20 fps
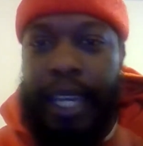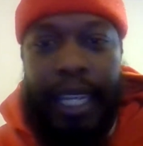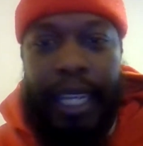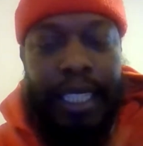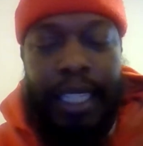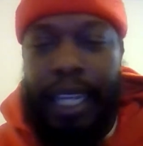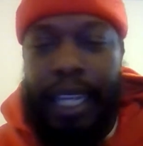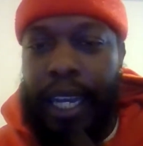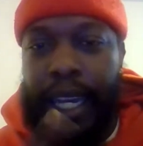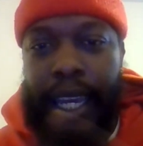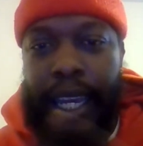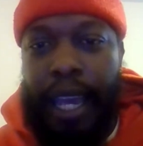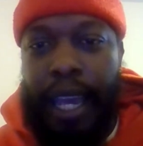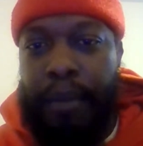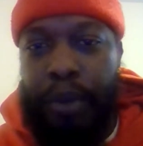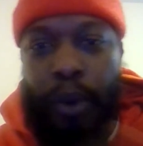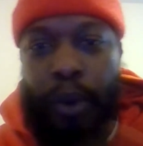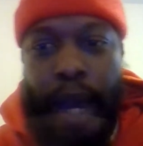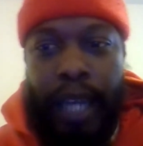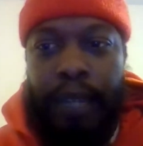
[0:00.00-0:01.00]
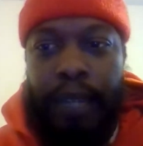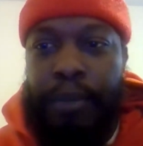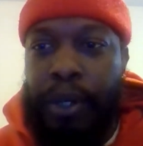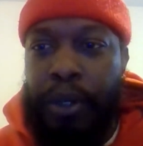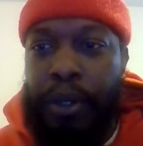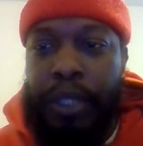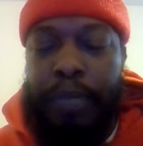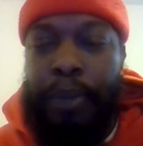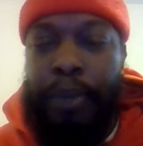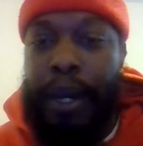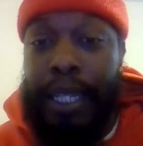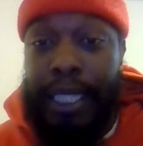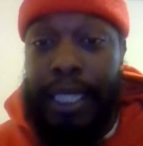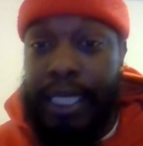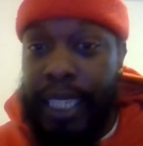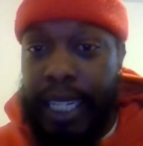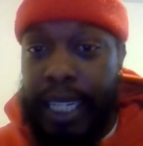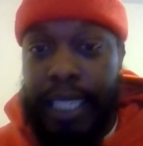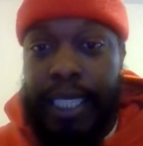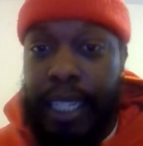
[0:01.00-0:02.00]
It's like a game of whack-a-mole. It's probably
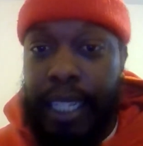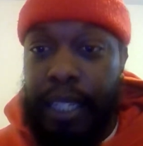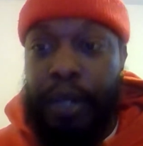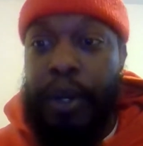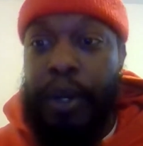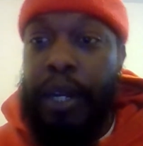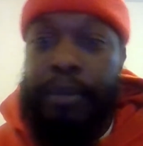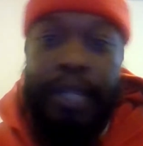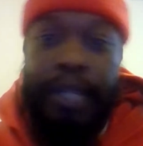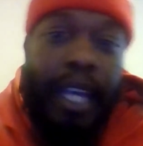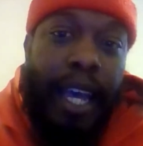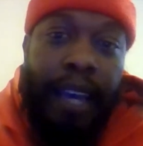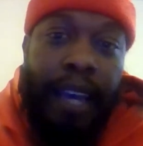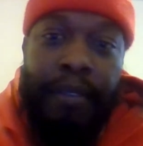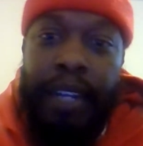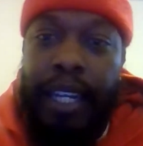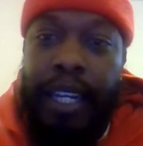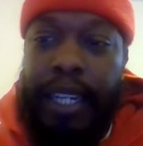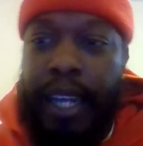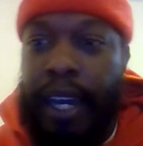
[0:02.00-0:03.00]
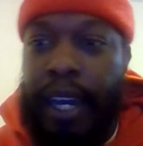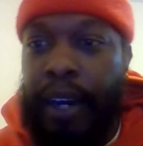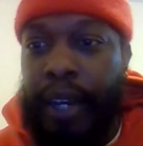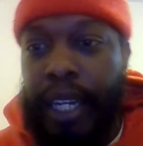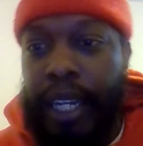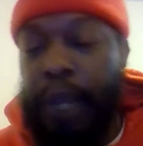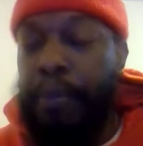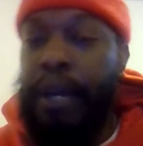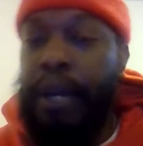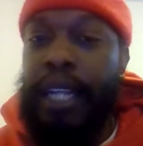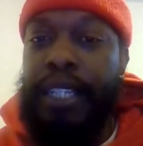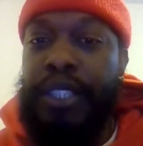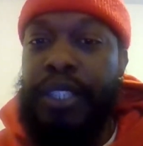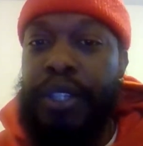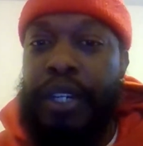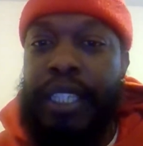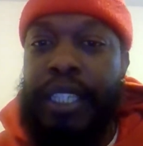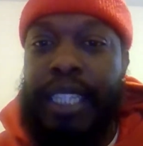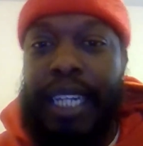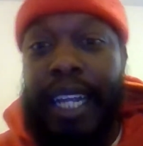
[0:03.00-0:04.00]
10 telegrams that have that now, and they're probably
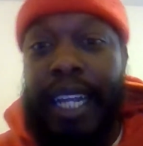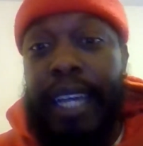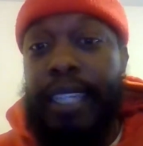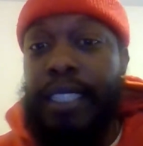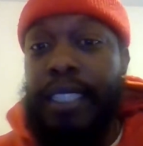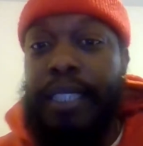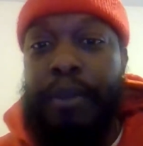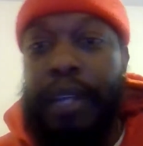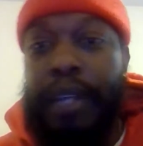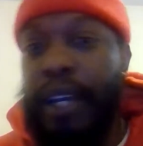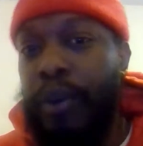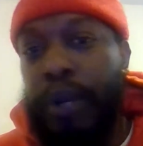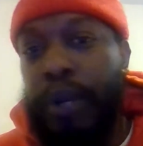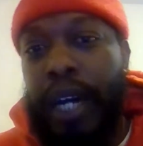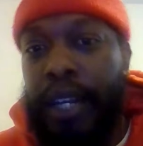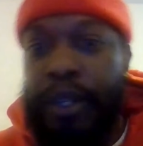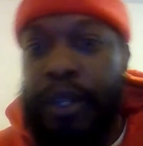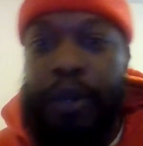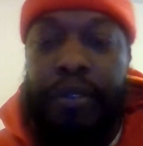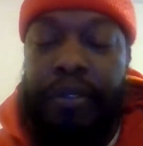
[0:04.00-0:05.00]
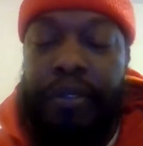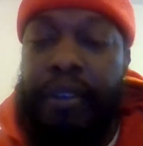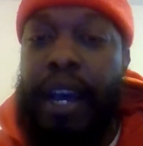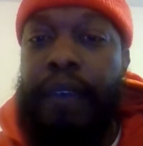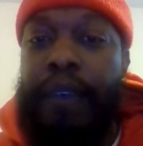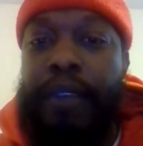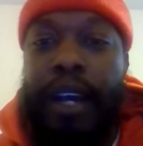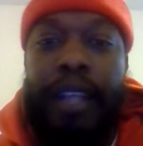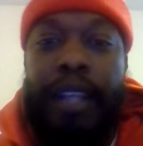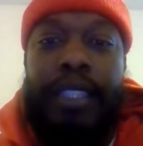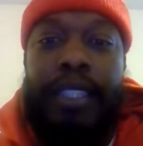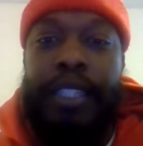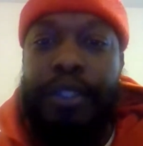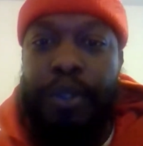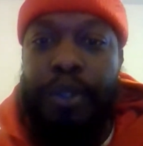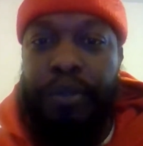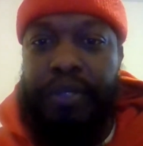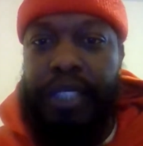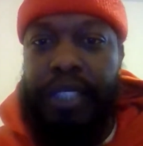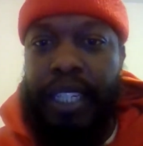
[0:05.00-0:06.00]
charging less. They're like, well, I'll do it for $5. I'll
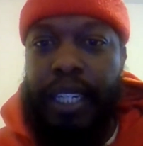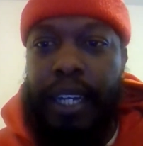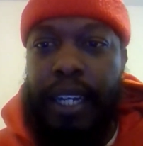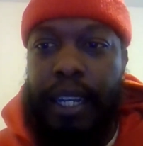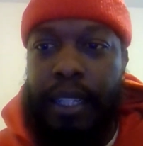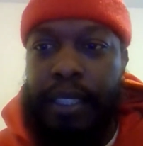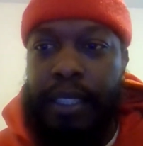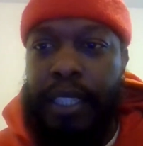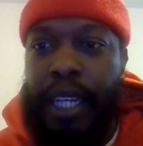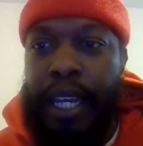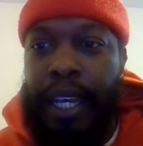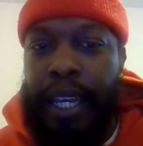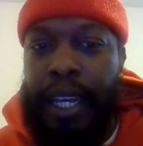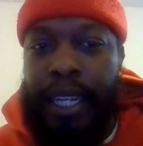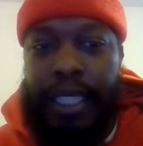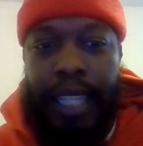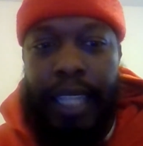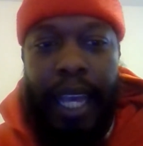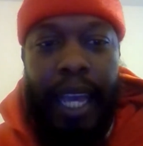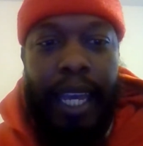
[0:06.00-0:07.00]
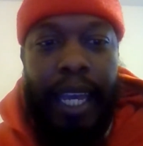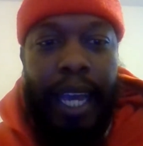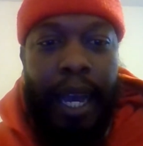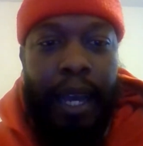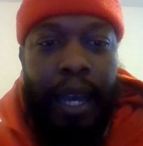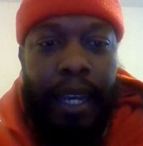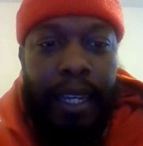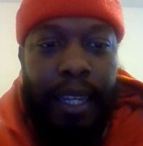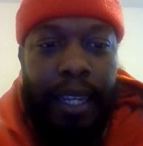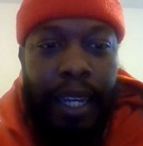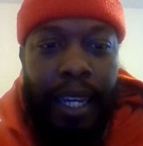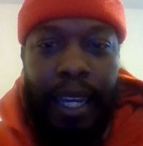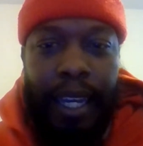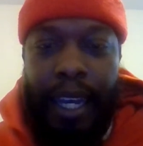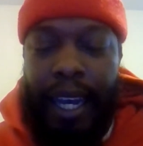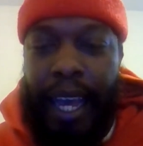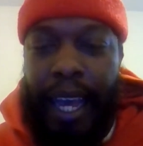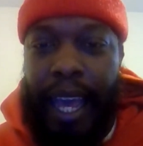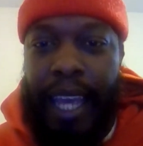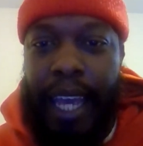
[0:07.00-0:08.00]
do it for $10 because an
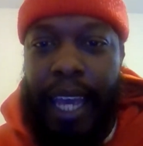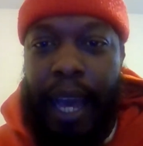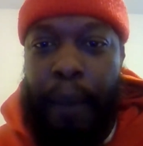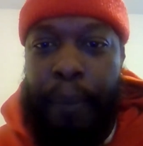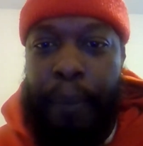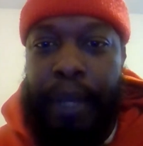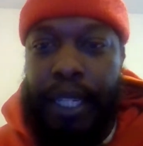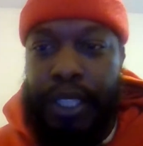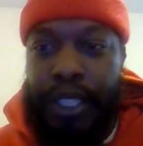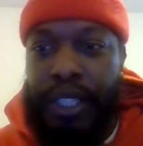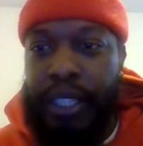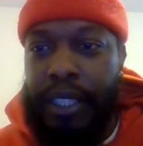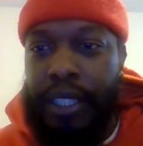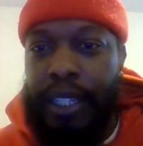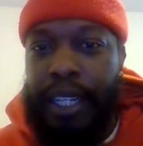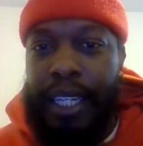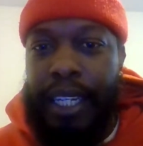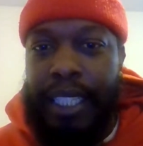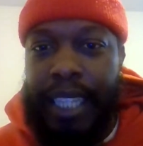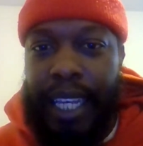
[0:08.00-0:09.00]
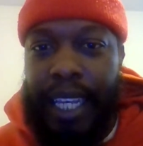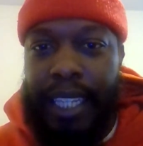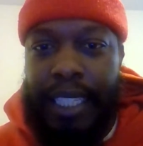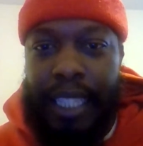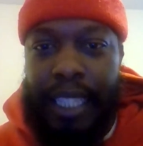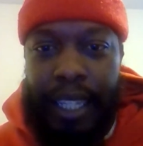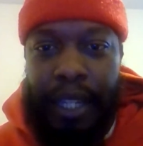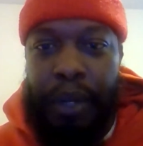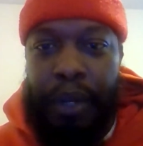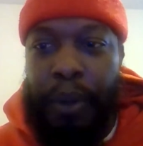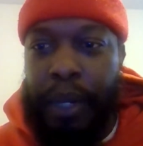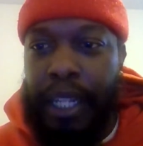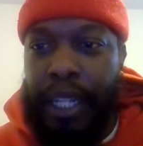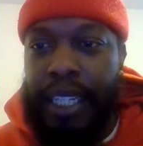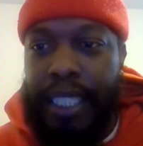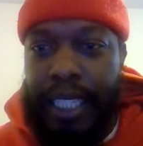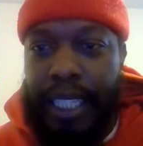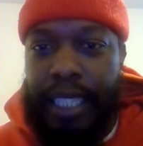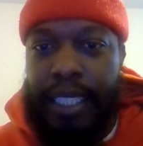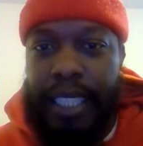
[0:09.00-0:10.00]
AI picture takes
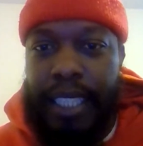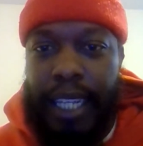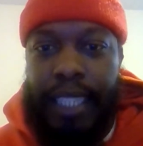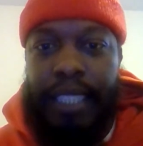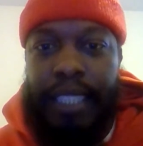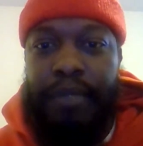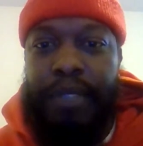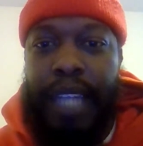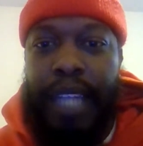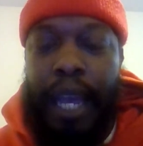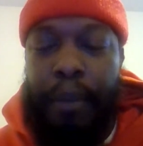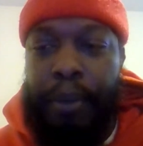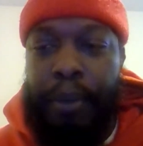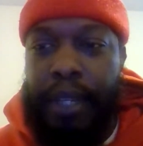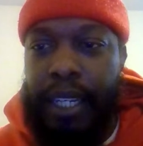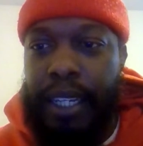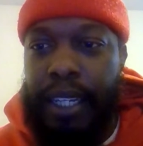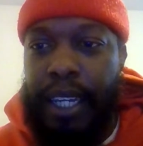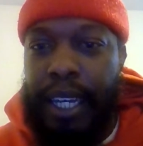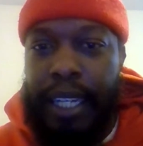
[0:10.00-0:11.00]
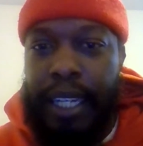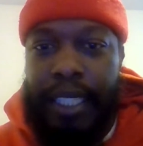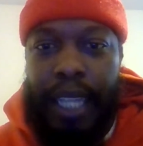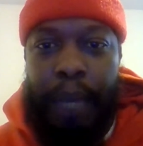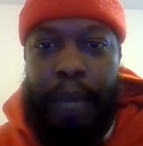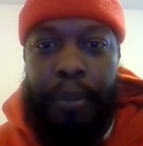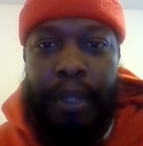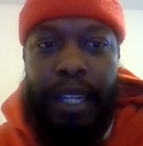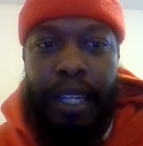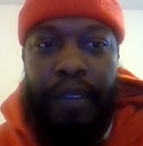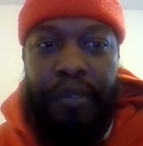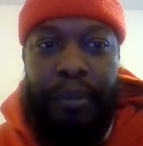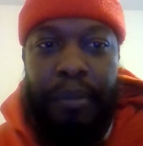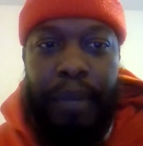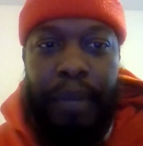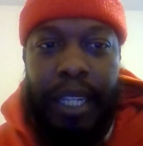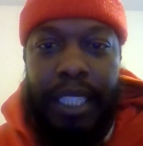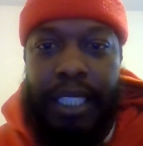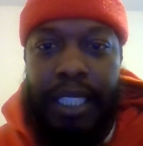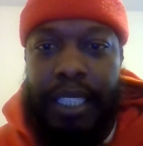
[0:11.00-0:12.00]
literally 10 seconds of typing the
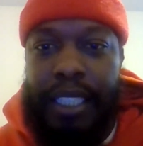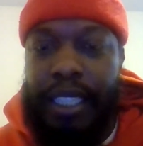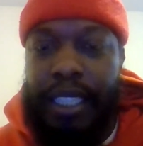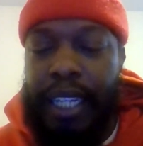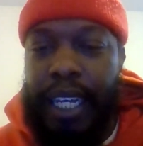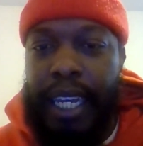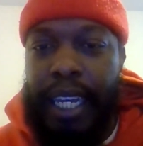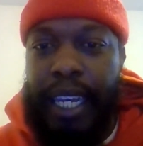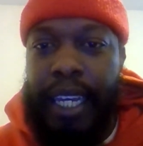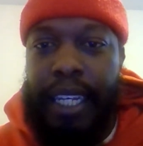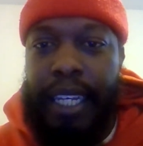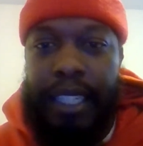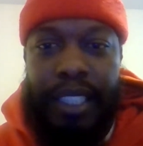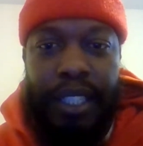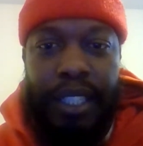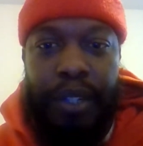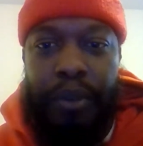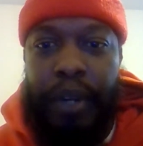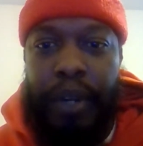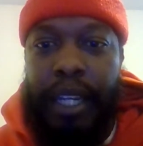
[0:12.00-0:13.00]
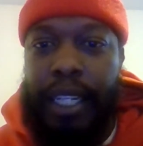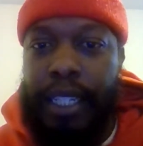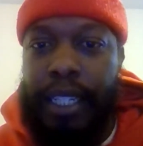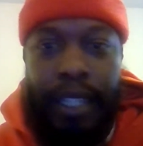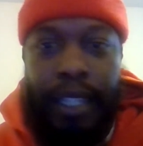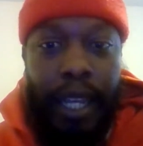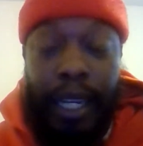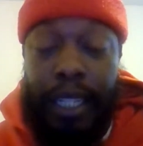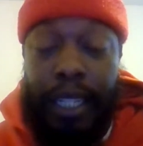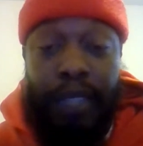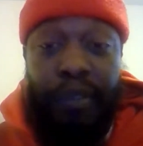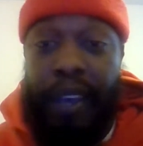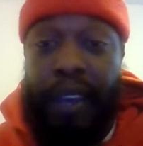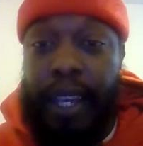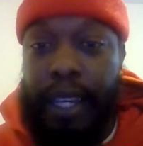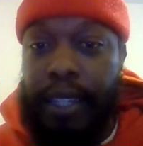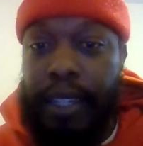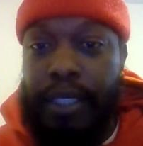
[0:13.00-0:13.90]
information and generate it, and it's fake.